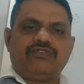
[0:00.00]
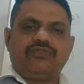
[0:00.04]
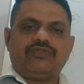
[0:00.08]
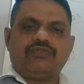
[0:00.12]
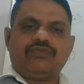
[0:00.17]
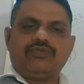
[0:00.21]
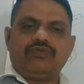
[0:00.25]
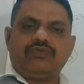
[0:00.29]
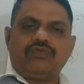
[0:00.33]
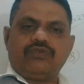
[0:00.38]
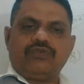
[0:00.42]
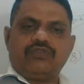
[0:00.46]
you
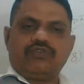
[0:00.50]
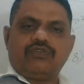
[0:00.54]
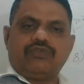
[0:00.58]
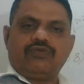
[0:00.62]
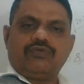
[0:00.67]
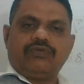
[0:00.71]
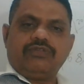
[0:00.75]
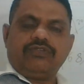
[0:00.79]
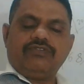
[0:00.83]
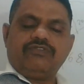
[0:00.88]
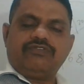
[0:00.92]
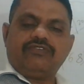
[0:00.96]
to go through
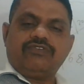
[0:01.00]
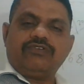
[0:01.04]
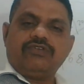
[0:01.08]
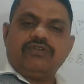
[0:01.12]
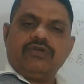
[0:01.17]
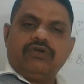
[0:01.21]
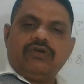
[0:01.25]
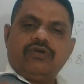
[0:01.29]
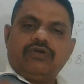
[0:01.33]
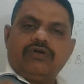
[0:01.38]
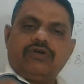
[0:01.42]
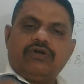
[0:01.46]
once
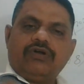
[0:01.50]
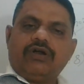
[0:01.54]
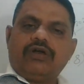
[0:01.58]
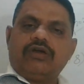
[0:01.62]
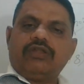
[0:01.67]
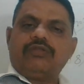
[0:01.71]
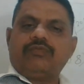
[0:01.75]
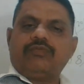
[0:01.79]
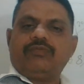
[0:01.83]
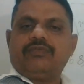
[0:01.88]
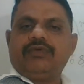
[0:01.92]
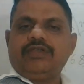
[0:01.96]

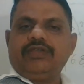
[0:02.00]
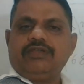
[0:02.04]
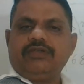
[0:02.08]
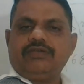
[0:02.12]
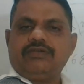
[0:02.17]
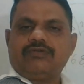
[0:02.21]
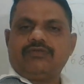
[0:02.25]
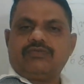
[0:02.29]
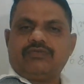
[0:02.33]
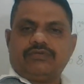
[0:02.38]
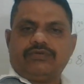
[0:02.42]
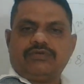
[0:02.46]
all my
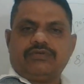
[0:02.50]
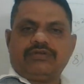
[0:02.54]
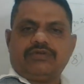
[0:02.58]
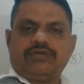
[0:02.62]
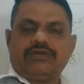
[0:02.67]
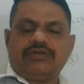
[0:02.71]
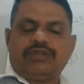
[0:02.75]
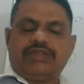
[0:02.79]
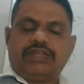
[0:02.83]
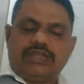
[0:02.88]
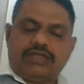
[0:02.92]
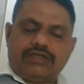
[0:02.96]

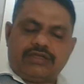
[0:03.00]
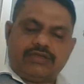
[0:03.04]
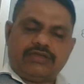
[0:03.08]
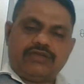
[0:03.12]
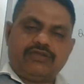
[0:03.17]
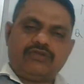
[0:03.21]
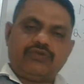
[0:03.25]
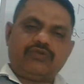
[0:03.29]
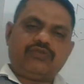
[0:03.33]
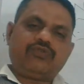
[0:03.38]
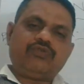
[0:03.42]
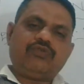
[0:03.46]
like
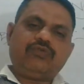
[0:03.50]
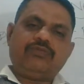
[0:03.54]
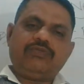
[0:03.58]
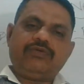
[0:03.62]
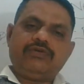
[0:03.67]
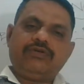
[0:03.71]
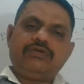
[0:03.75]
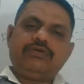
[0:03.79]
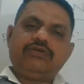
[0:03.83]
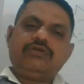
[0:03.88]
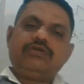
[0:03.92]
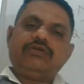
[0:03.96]
YouTube
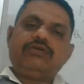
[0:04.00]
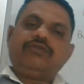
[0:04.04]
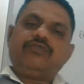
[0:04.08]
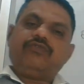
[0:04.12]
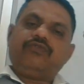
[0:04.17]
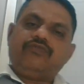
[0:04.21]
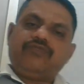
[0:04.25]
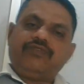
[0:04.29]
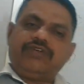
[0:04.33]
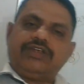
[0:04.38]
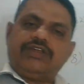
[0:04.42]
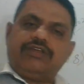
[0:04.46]

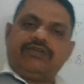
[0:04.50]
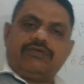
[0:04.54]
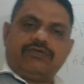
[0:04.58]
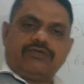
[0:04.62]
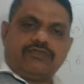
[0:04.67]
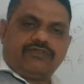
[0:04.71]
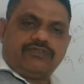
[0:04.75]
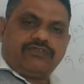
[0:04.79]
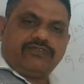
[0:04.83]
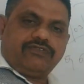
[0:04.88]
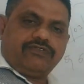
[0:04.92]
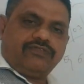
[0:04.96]

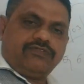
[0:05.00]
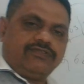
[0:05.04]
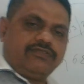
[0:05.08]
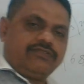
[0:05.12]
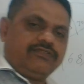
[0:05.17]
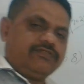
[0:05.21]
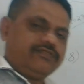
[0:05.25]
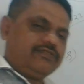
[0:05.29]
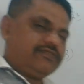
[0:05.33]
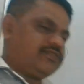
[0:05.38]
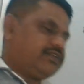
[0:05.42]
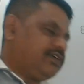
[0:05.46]
videos.
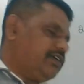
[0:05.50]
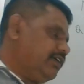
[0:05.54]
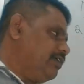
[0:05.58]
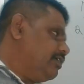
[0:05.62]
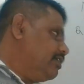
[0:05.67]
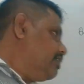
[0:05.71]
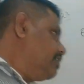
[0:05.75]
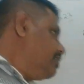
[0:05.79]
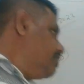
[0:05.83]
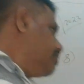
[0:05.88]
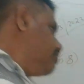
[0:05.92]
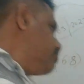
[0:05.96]
Okay,
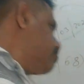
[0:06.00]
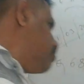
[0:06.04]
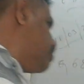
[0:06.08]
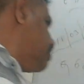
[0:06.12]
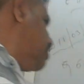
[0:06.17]
so